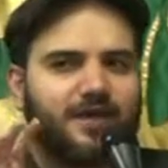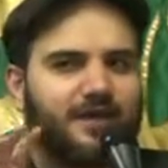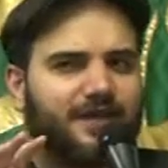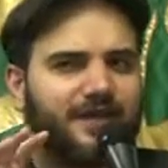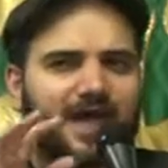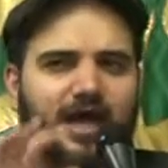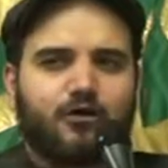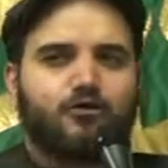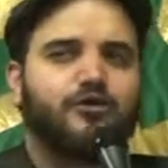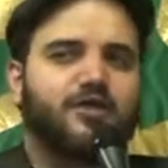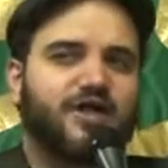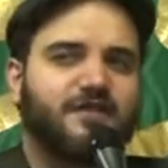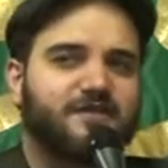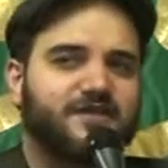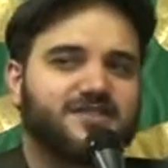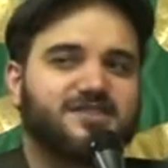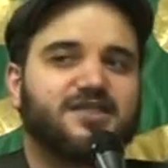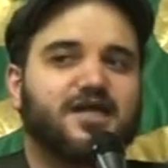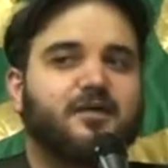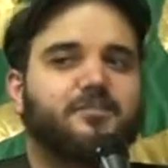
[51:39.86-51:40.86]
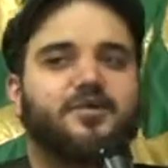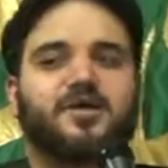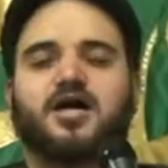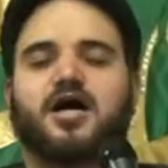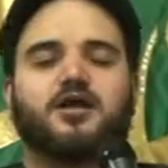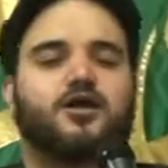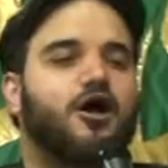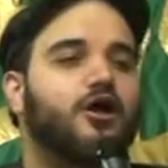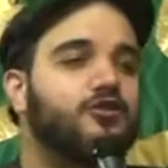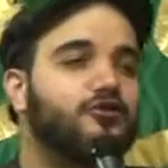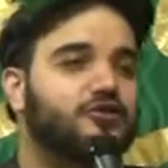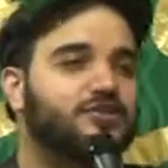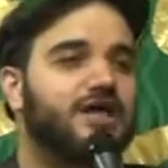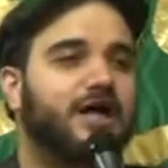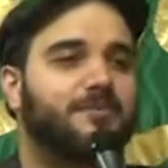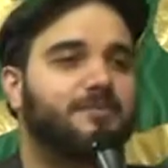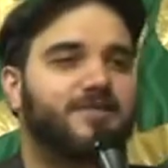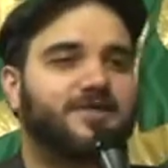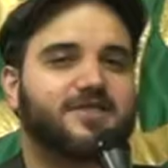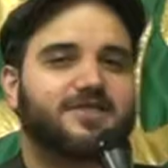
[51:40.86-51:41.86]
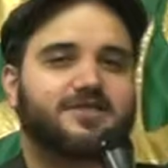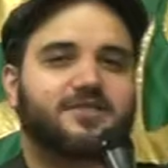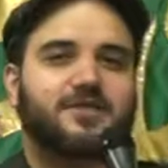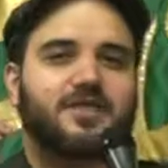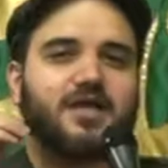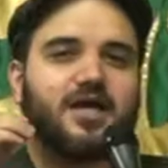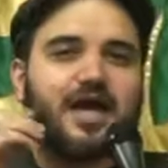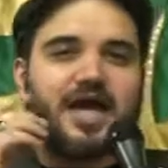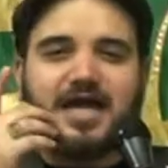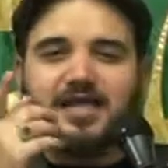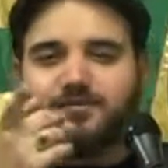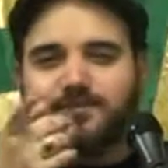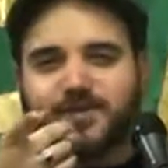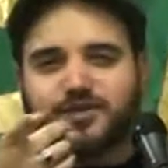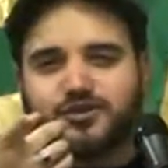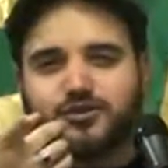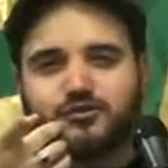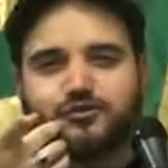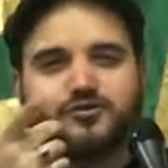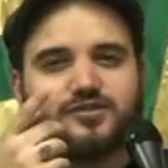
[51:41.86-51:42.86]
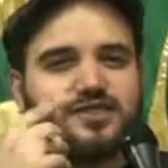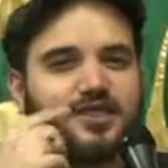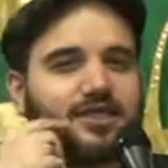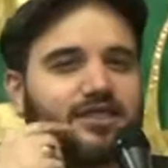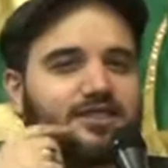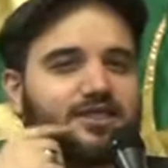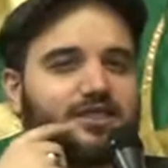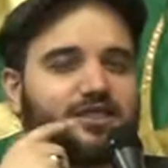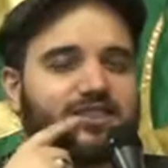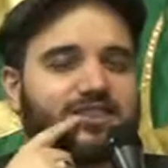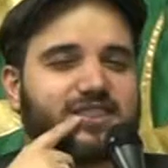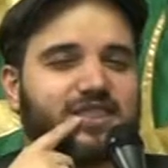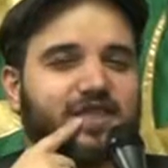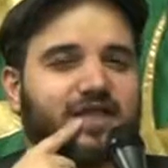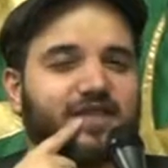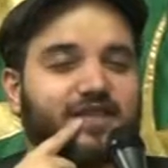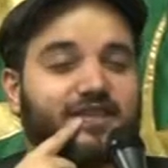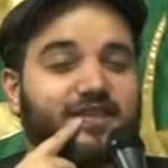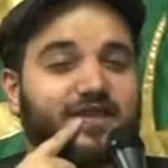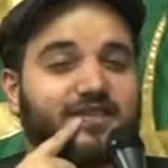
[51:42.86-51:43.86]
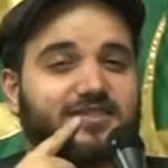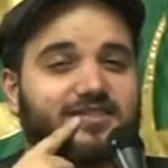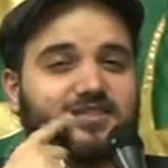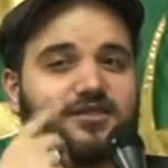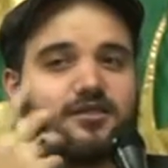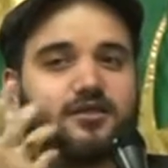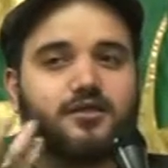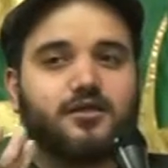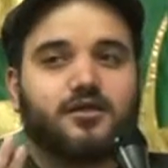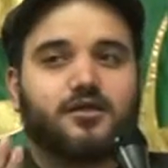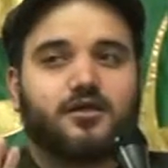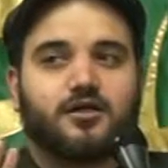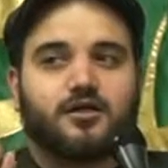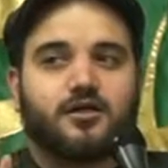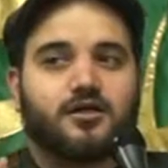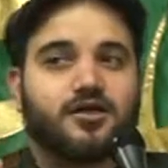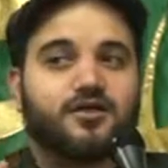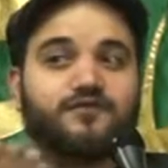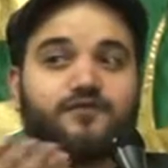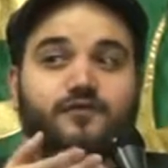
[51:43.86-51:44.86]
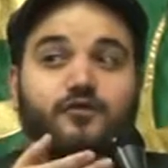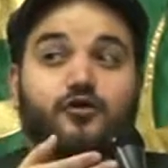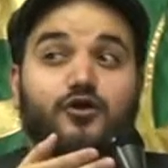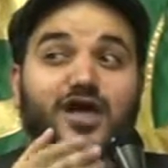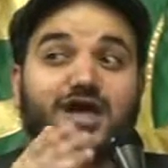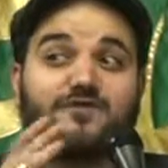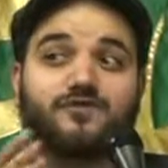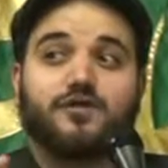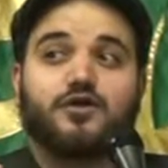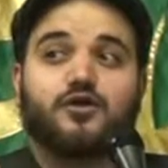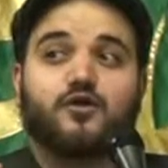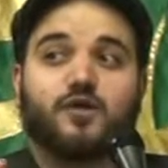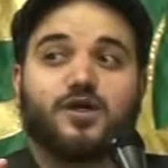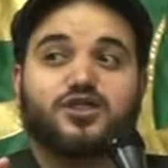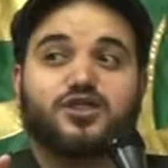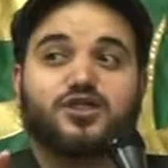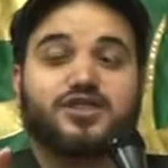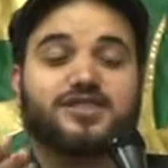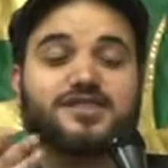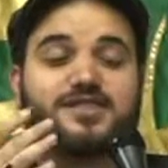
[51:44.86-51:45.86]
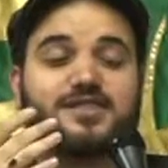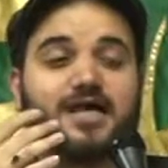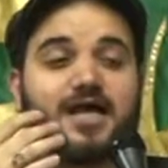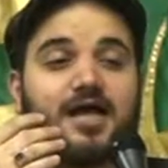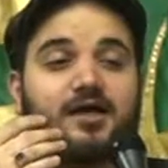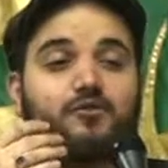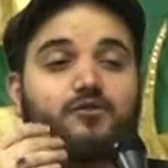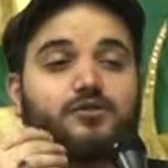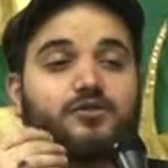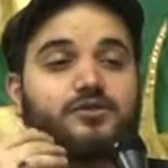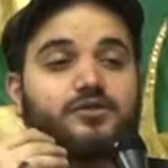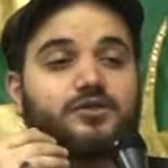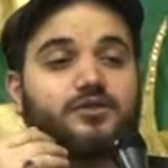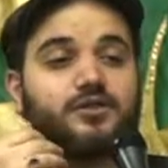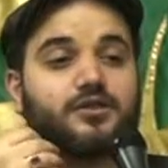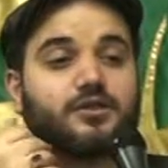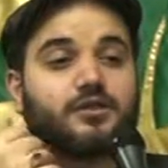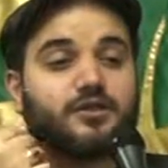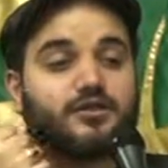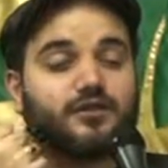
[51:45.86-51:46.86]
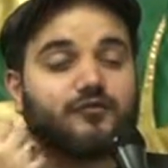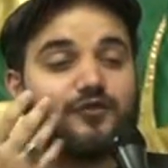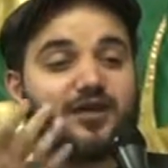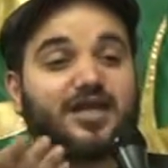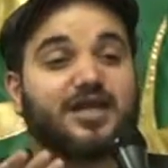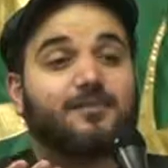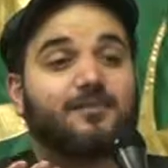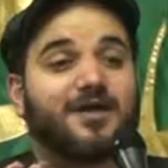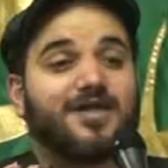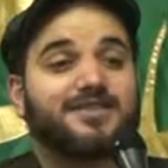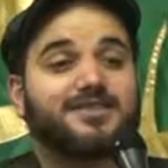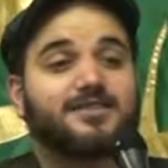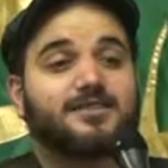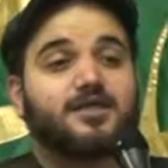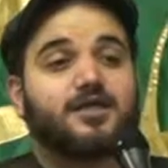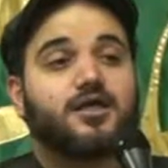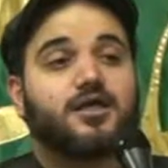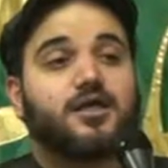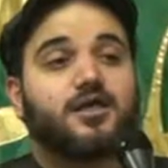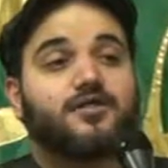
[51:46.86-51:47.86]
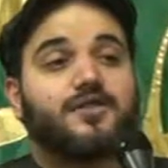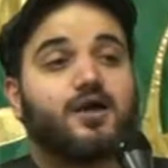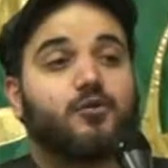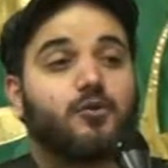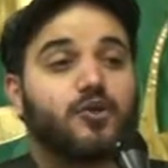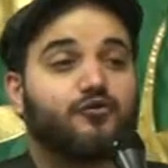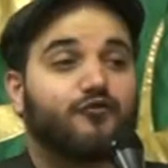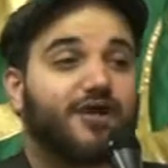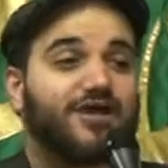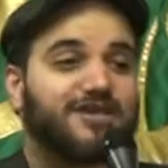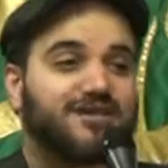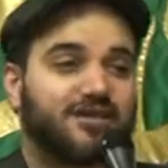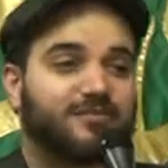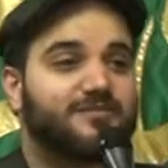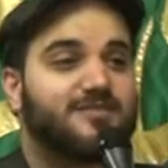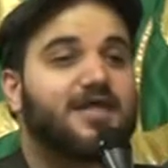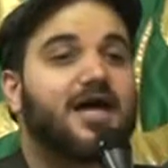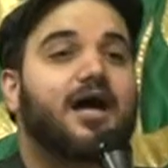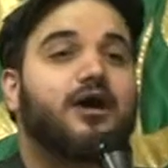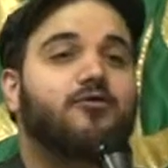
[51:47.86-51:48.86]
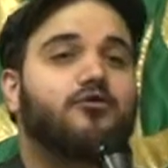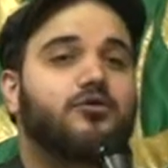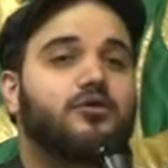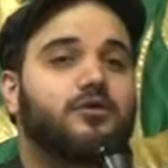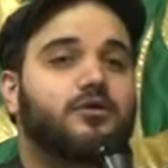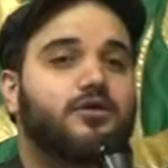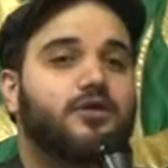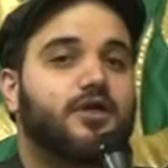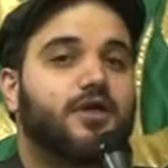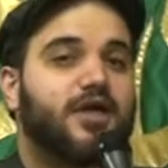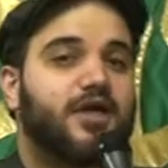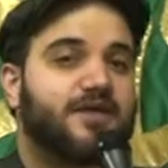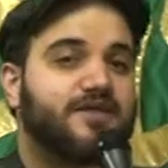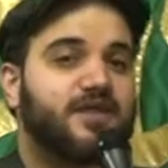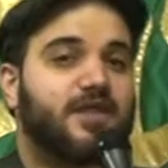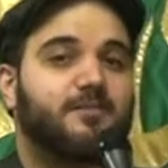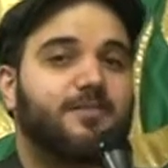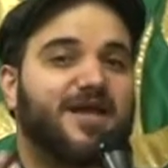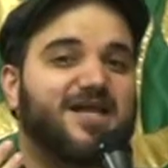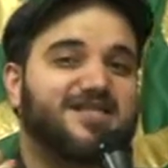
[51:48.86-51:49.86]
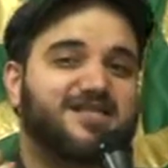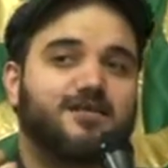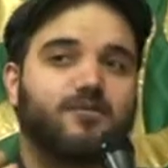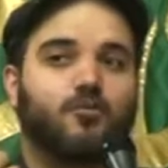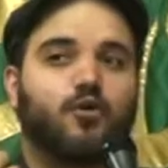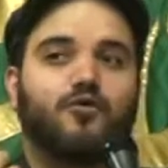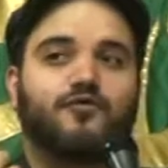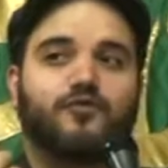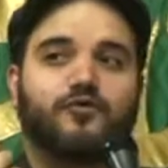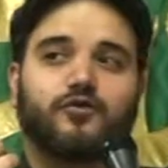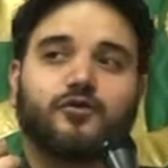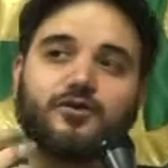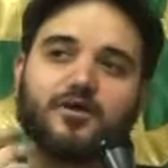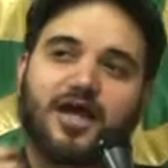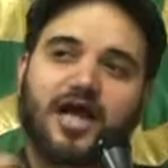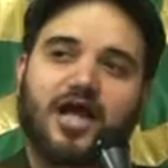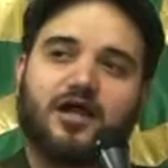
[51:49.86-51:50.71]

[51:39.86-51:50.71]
not only on this topic, on other topics, I had mentioned to Sayyid Arslan that uh, if you have any questions, I would uh, recommend that we write them down and then pass them over.